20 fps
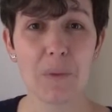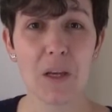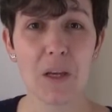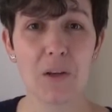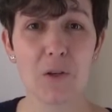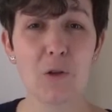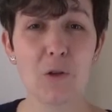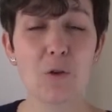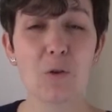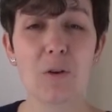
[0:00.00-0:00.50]

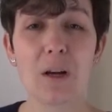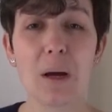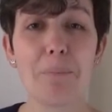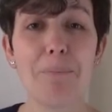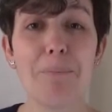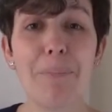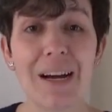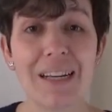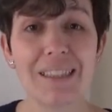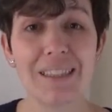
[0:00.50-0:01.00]
Your
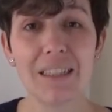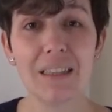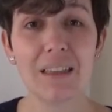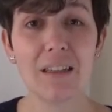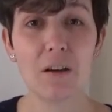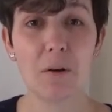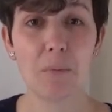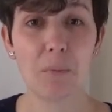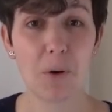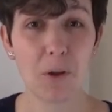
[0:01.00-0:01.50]
capacity
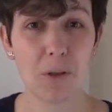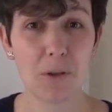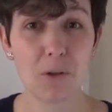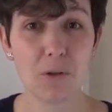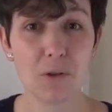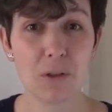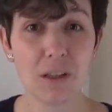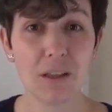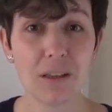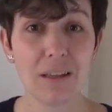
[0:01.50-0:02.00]
of
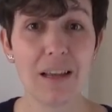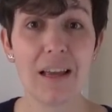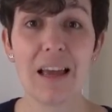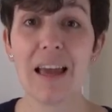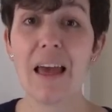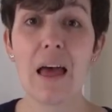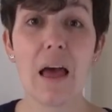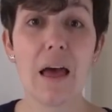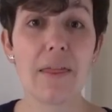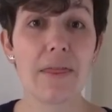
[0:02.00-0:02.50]
producing
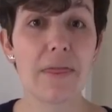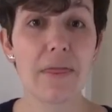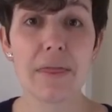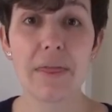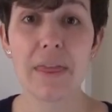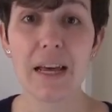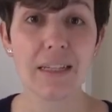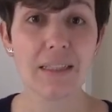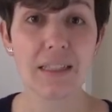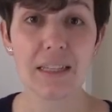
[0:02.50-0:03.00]

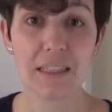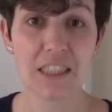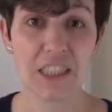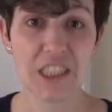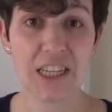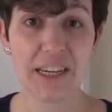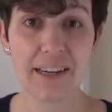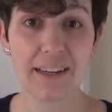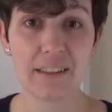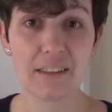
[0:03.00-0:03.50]
doesn't
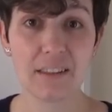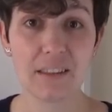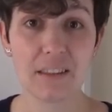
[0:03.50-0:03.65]
change.